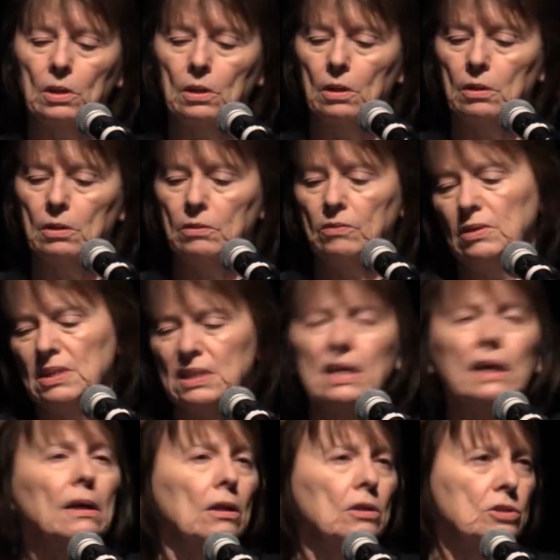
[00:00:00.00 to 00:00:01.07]
uh,
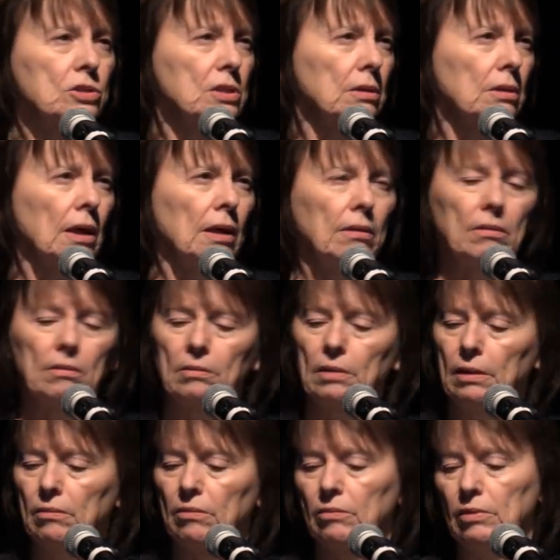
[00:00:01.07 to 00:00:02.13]
details and, and,
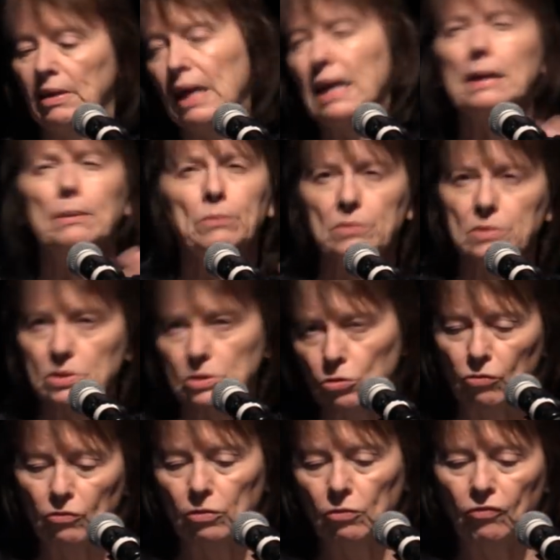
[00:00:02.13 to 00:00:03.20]
and games you know,